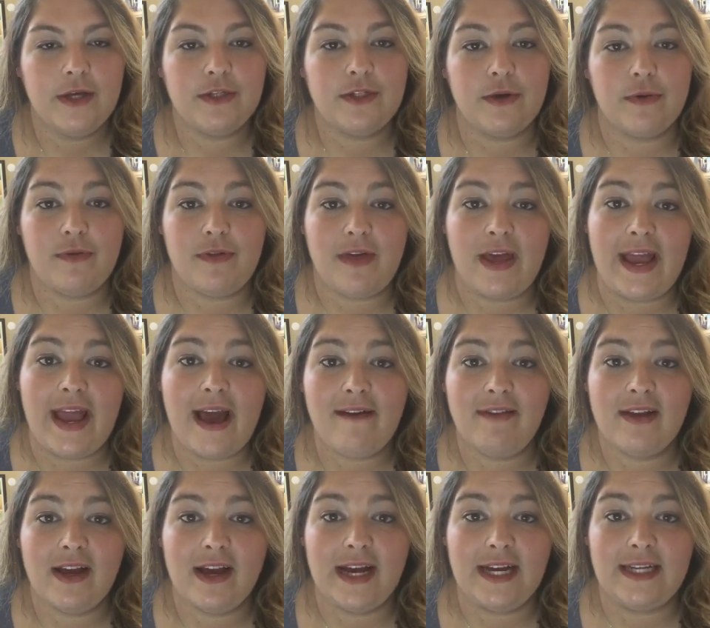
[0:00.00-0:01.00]
So they
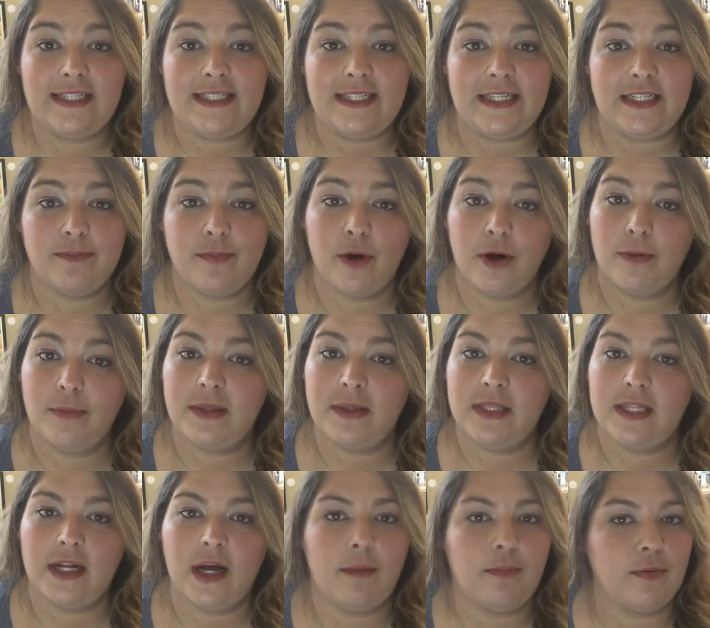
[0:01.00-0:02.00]
have an IT
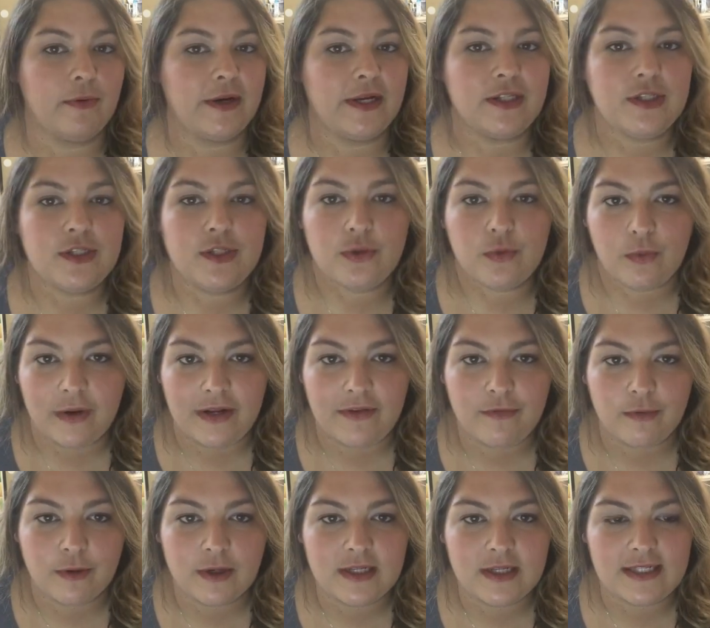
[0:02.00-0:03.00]
department that operates
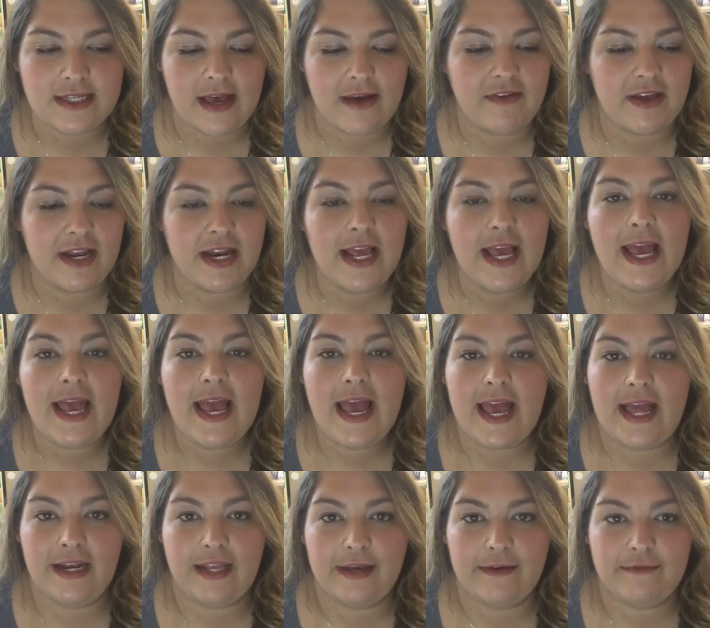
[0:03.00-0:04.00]
24/7
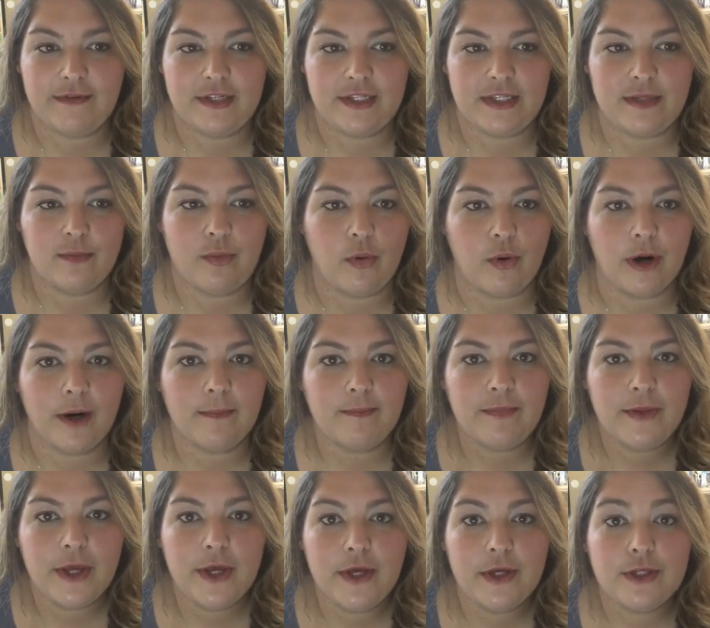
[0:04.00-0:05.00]
and gives
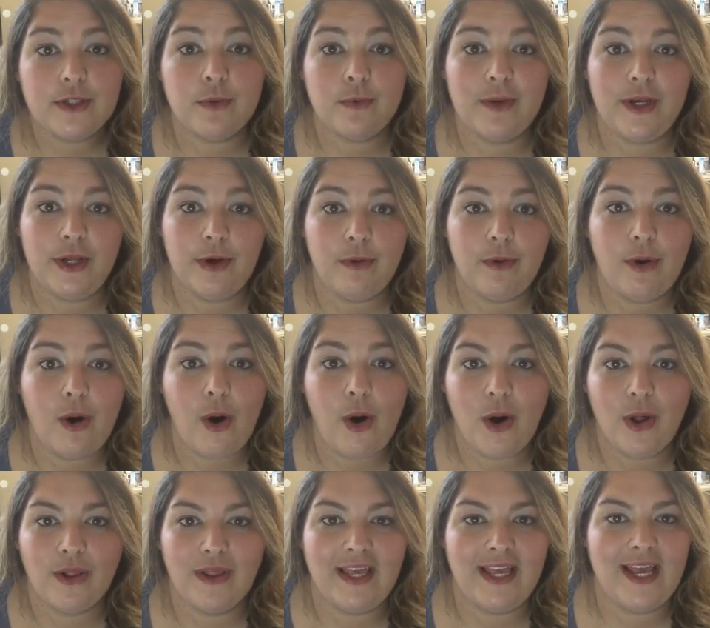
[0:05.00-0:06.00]
support. So when you
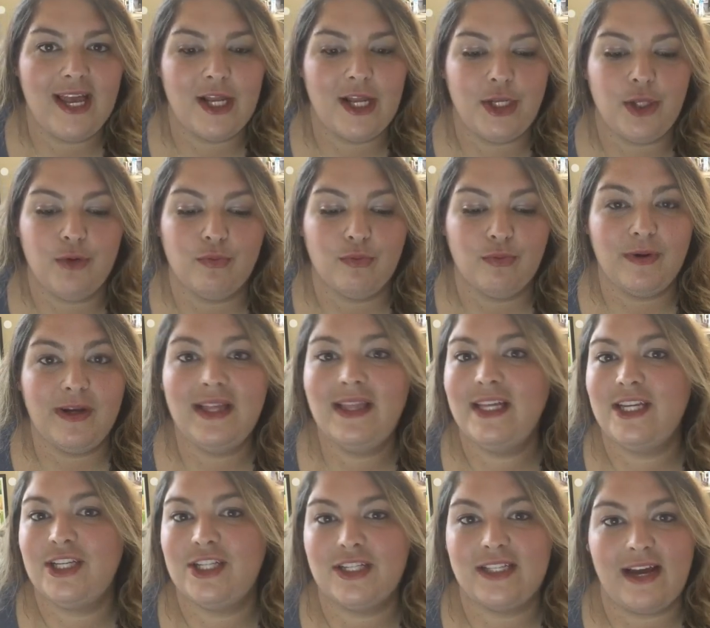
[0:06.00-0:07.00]
call in, you
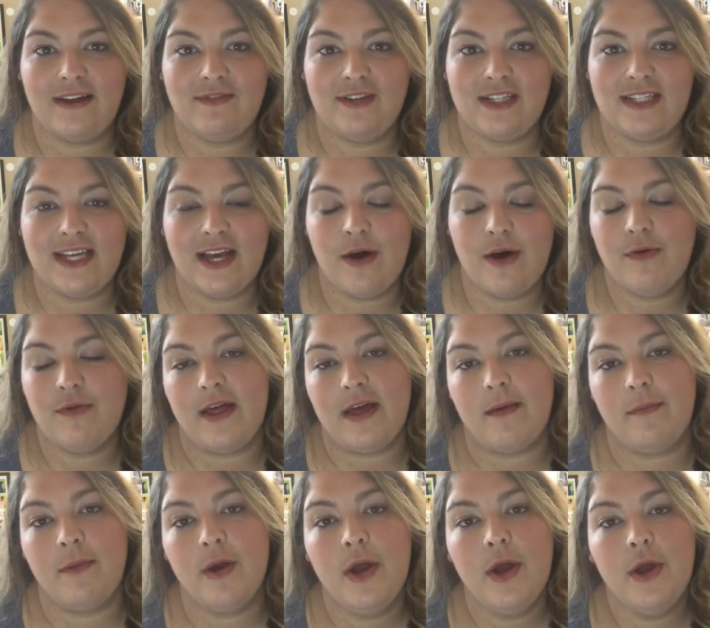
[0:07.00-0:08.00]
really just have to tell
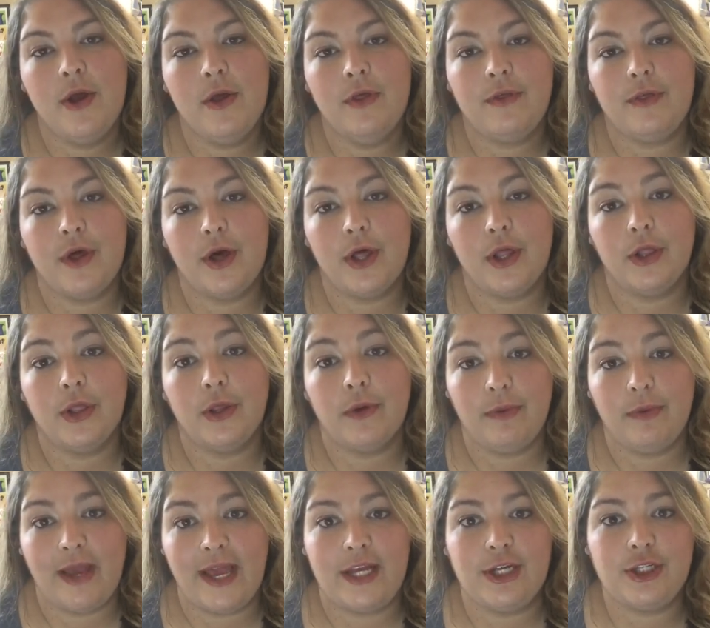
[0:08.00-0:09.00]
them the
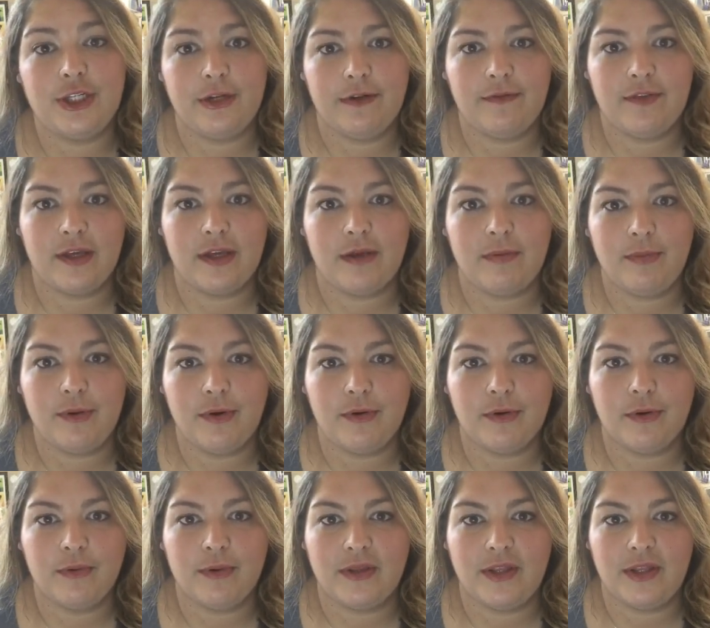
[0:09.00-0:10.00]
location of the
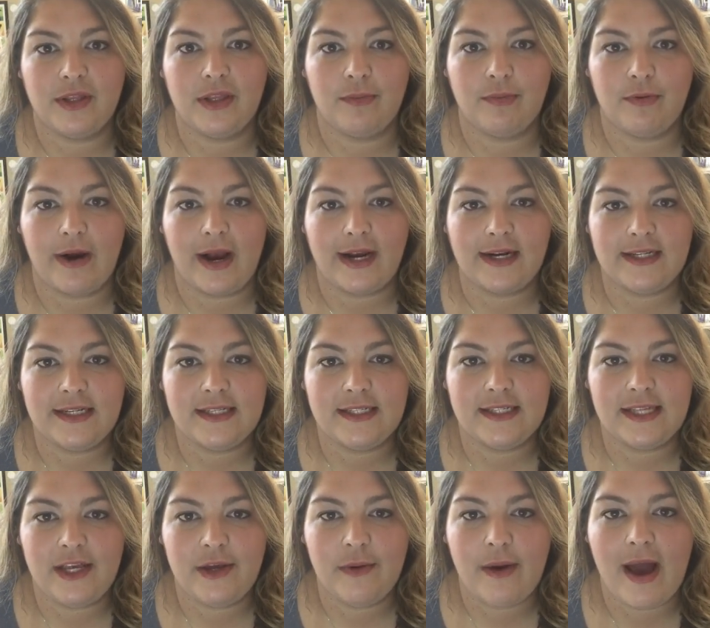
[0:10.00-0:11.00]
computer within the practice
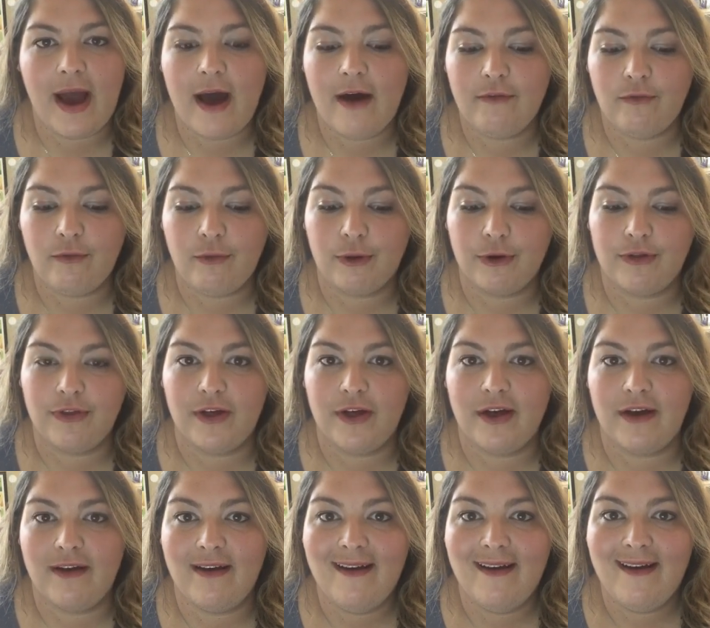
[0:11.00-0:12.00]
that you have, or
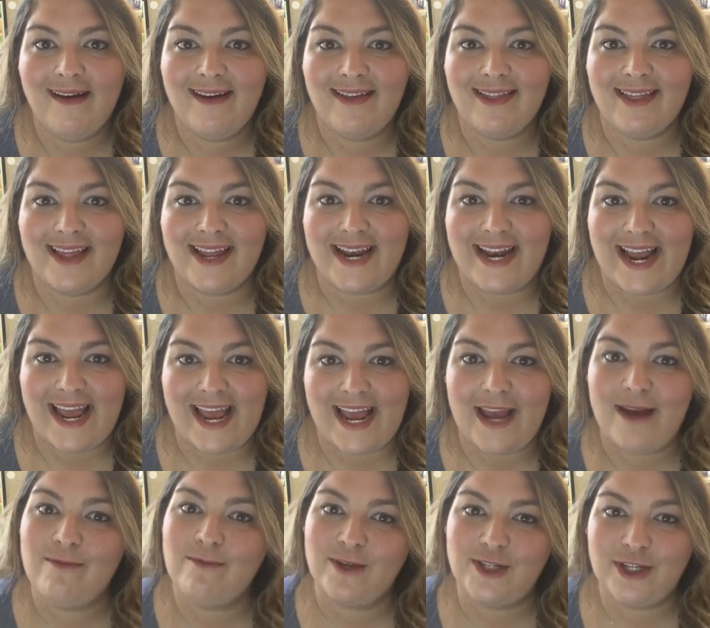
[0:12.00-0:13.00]
the
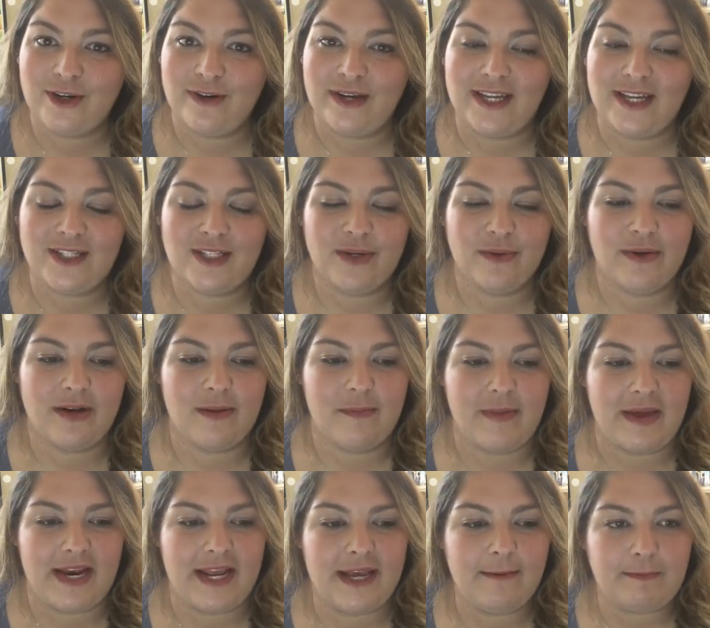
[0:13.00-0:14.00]
name, which I'll get to in a
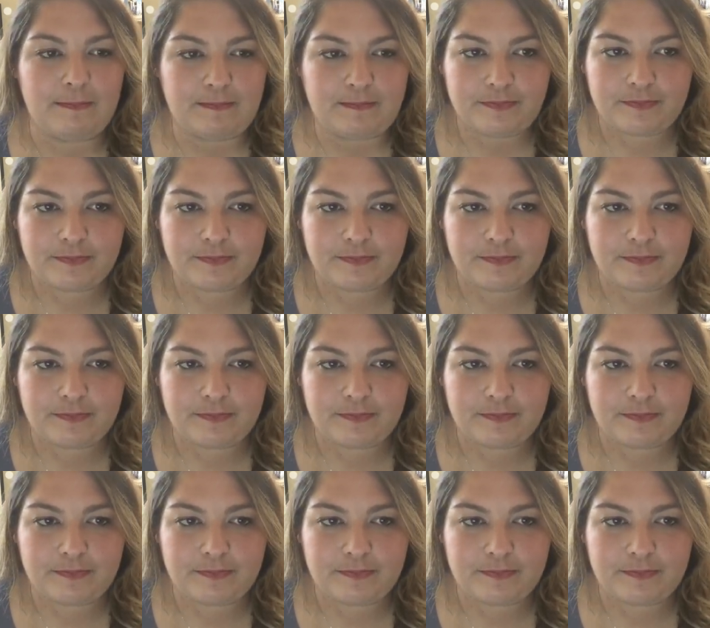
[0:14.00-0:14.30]
minute,